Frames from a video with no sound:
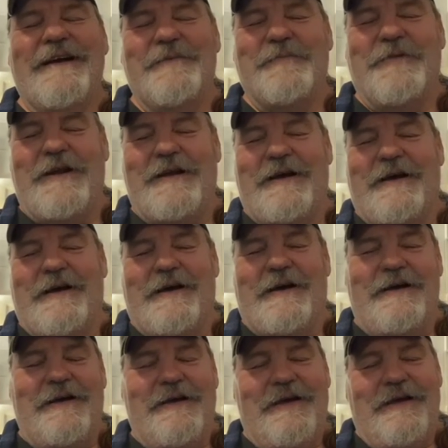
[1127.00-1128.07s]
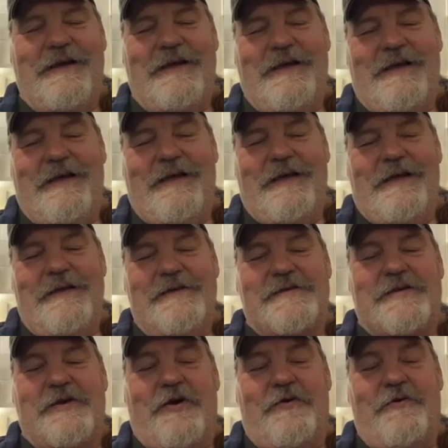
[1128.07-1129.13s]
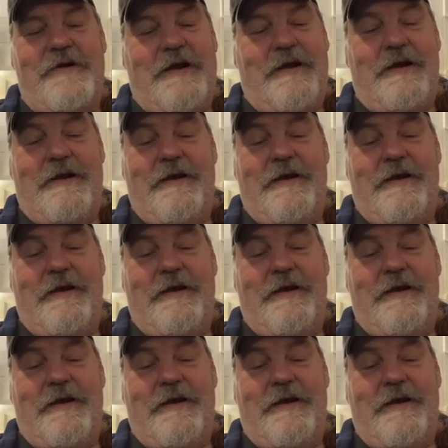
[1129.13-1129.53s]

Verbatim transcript: But uh, so